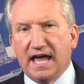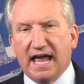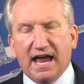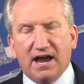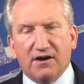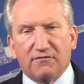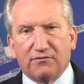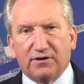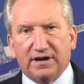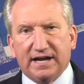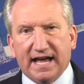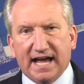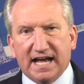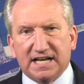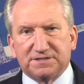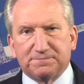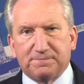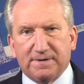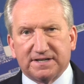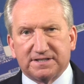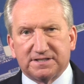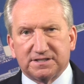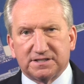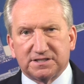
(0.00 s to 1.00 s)
Every
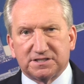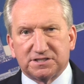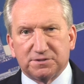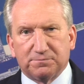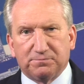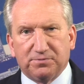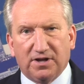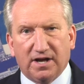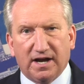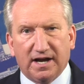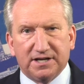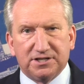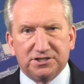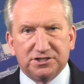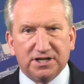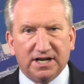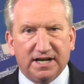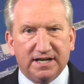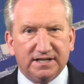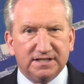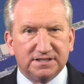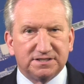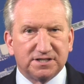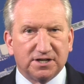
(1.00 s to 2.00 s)
aspect of the supply
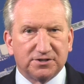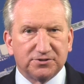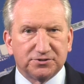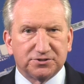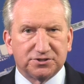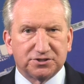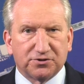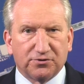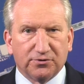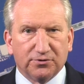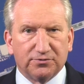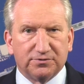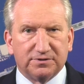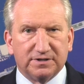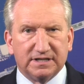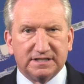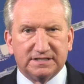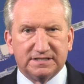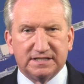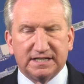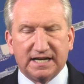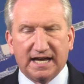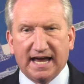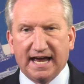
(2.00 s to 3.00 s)
chain is under scrutiny
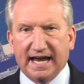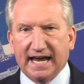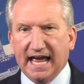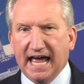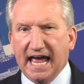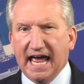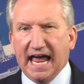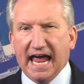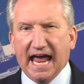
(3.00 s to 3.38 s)
today,